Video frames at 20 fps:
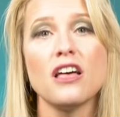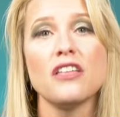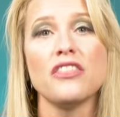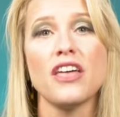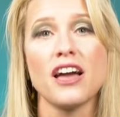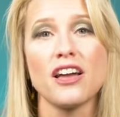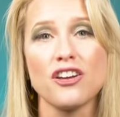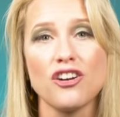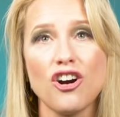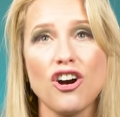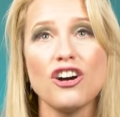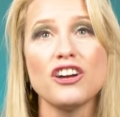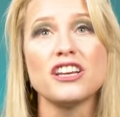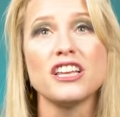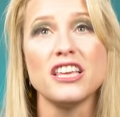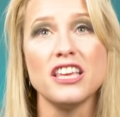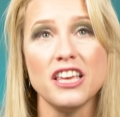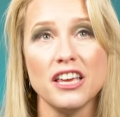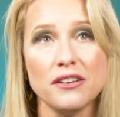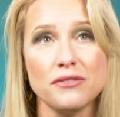that
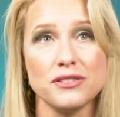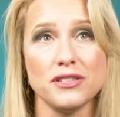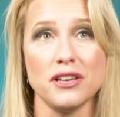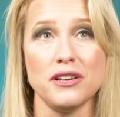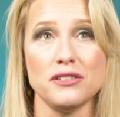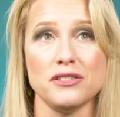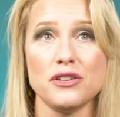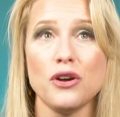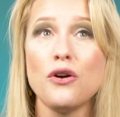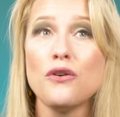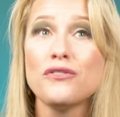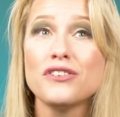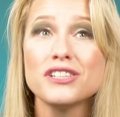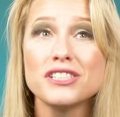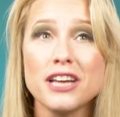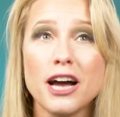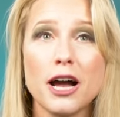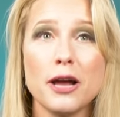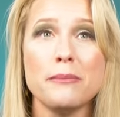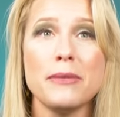God gives us over
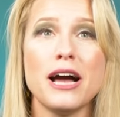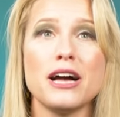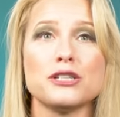time